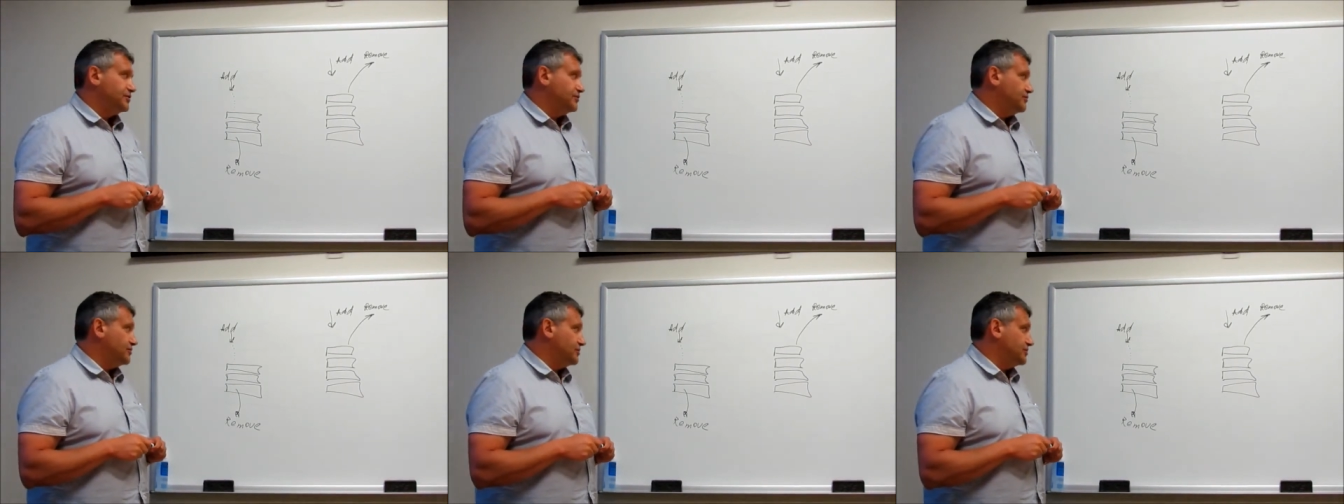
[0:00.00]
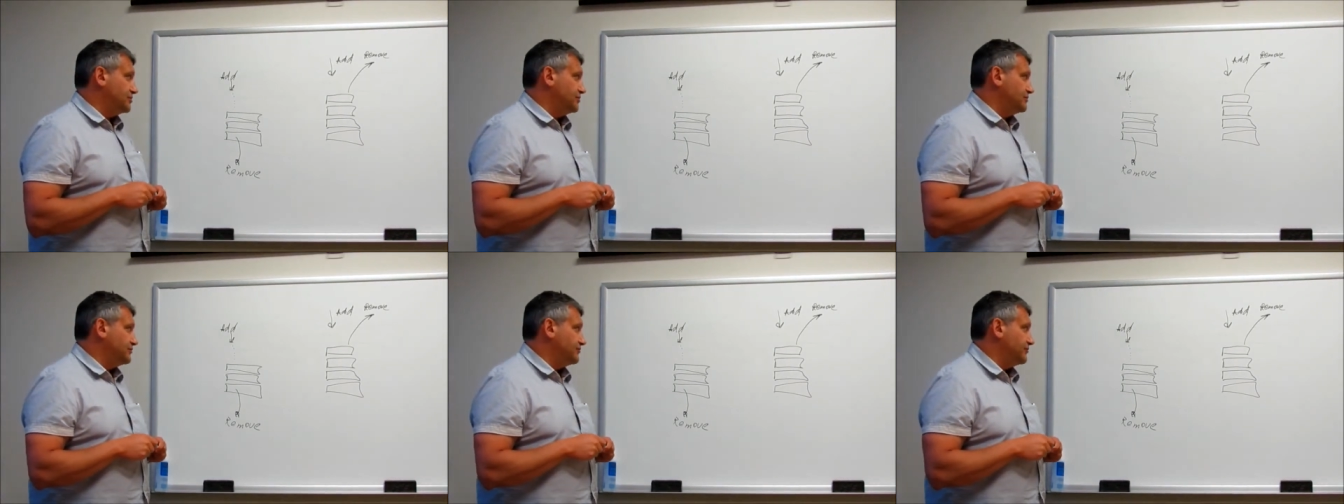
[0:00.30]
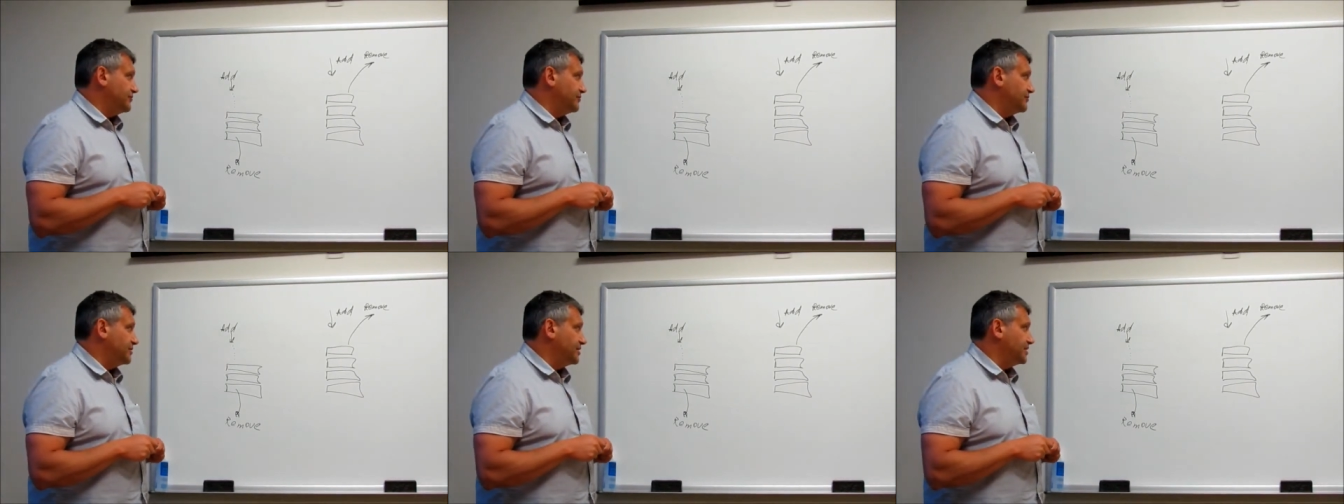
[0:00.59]
you are not
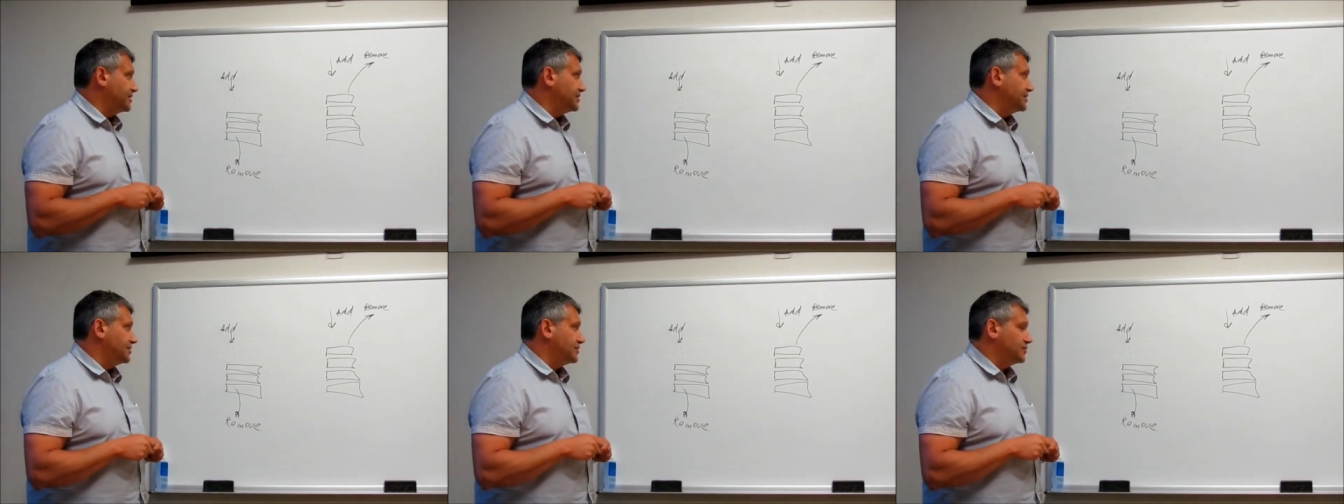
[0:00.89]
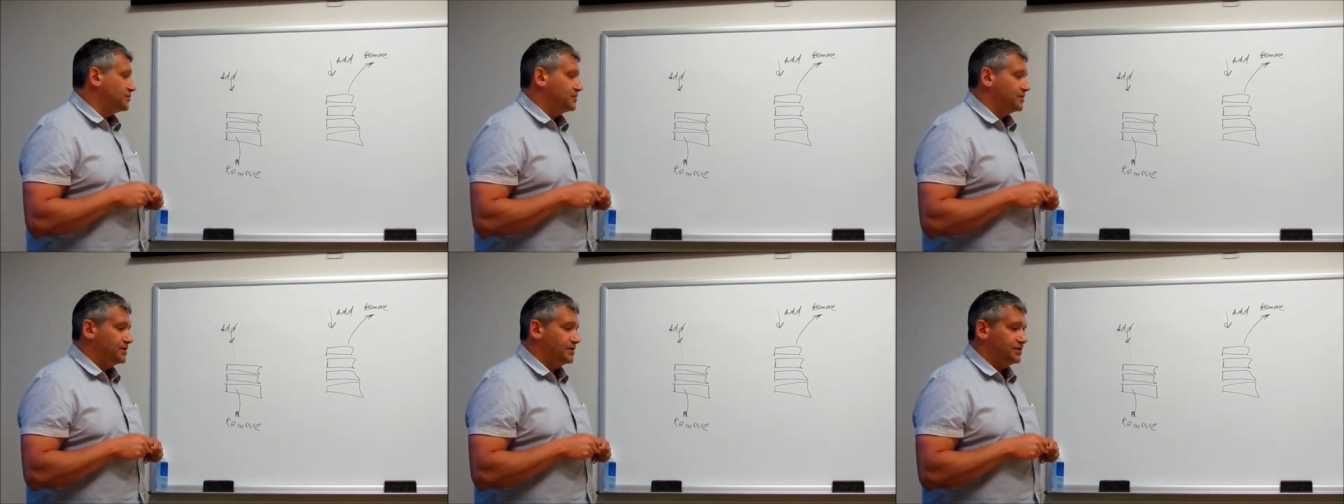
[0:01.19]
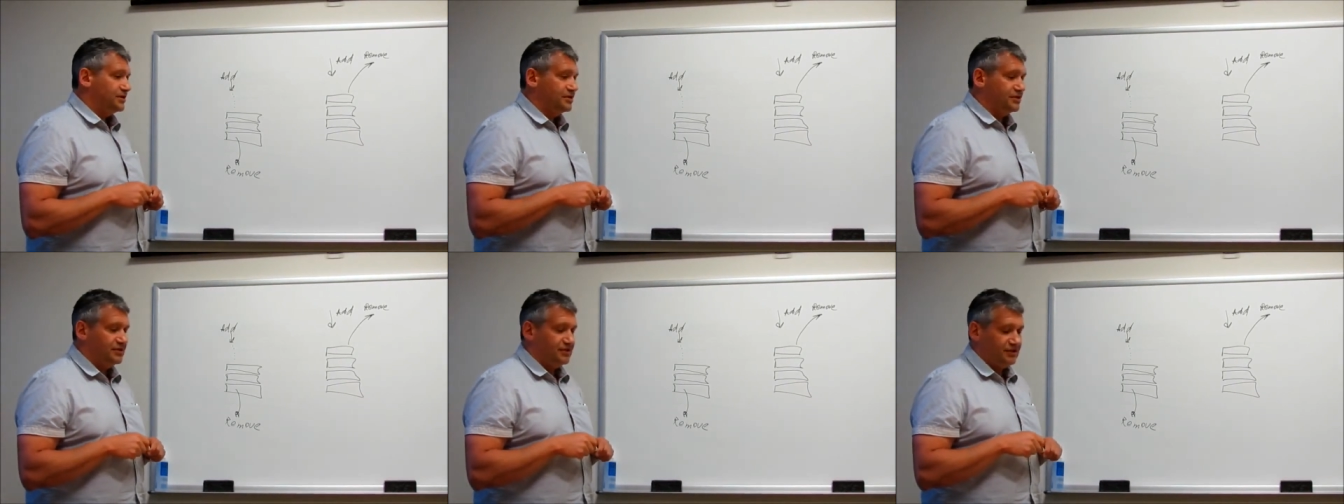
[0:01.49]
familiar
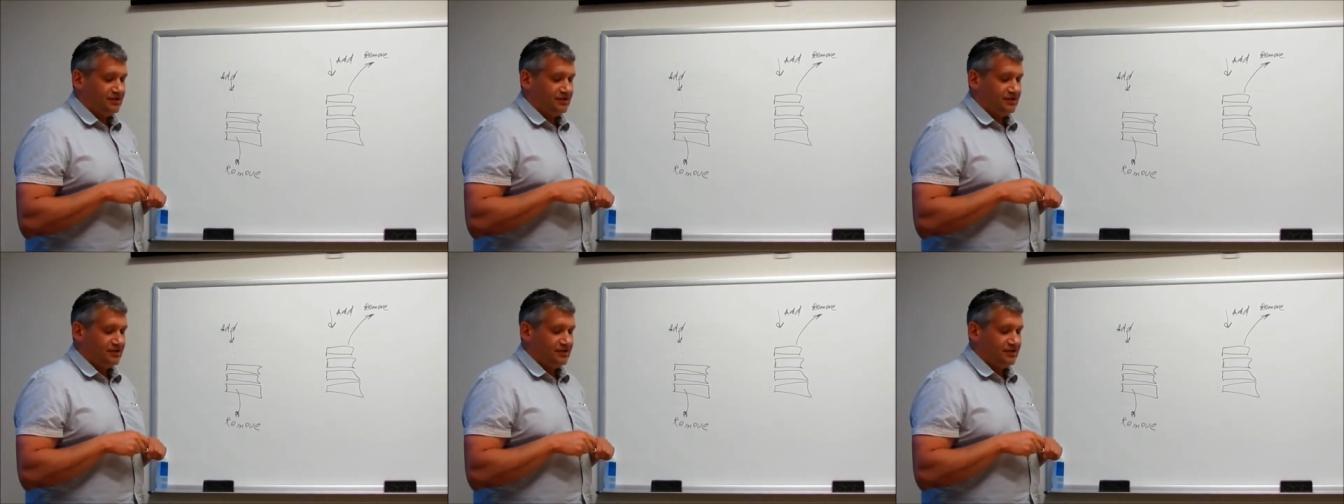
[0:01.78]
with.